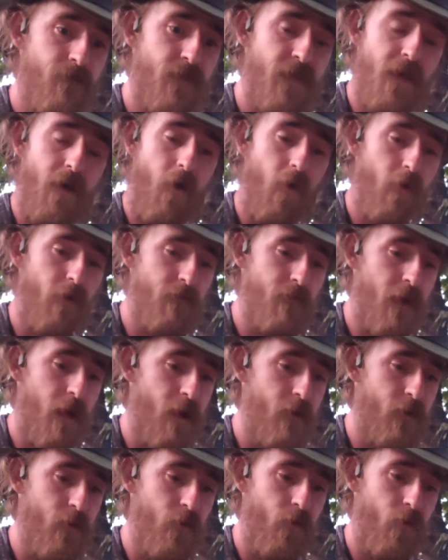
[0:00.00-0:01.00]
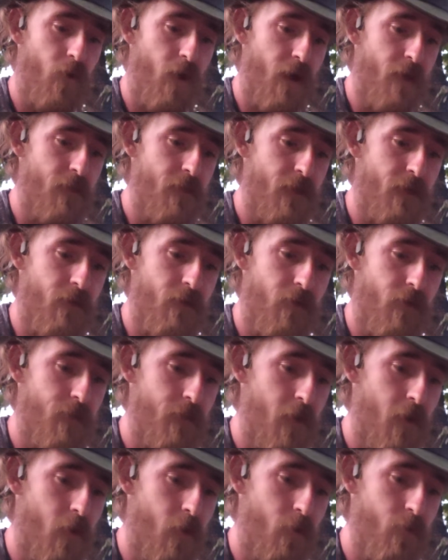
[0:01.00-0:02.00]
The R value, I think,
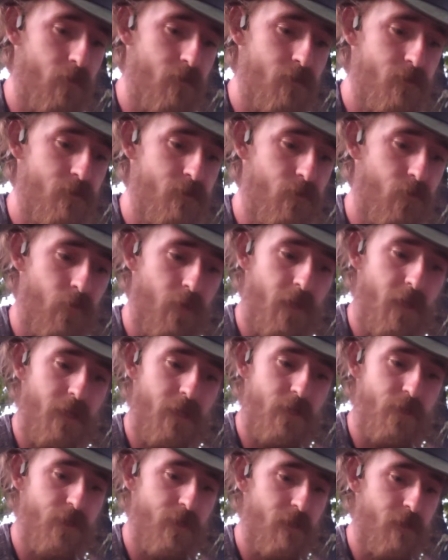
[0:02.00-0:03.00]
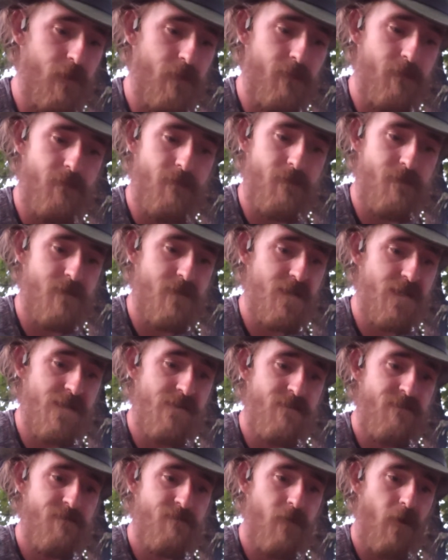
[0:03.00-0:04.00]
on those will get you
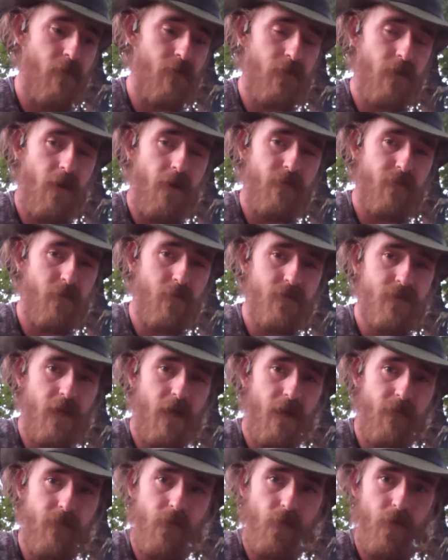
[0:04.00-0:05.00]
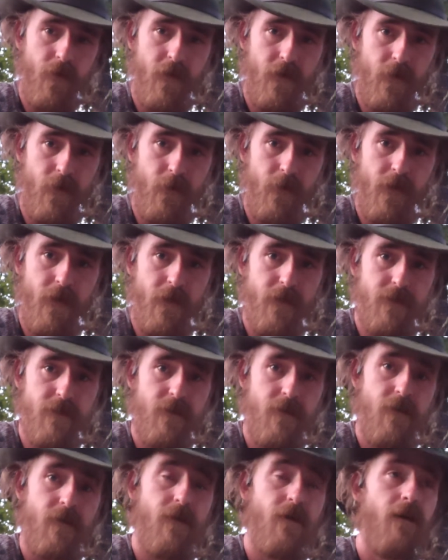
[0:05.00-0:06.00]
on the comfortable side of 40 degrees.
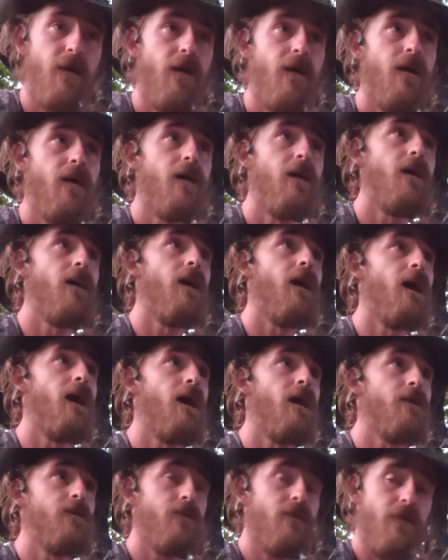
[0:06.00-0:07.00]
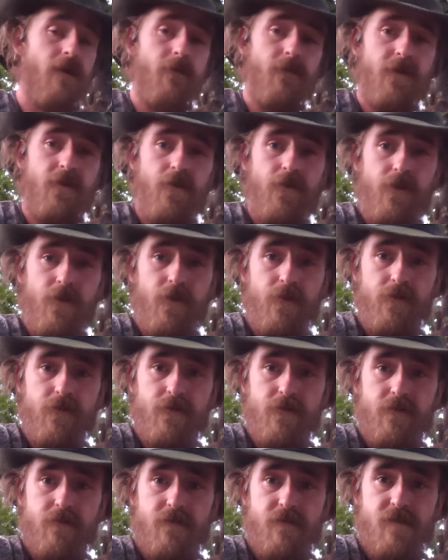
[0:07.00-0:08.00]
You could
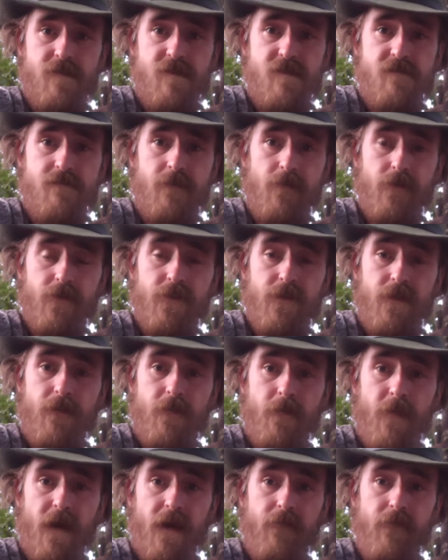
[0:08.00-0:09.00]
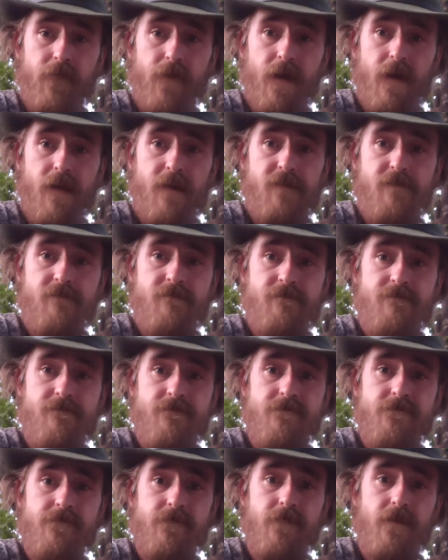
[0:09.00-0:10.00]
use, a sleeping bag for
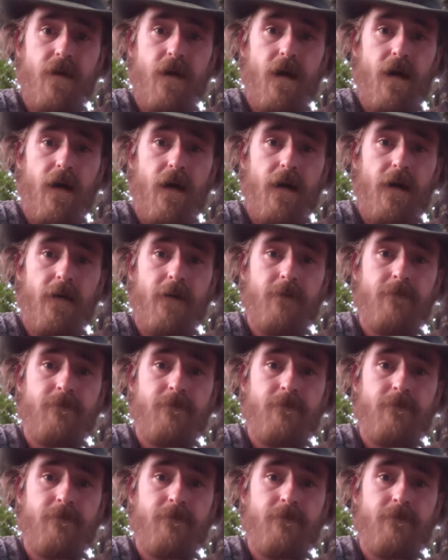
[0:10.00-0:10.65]
that.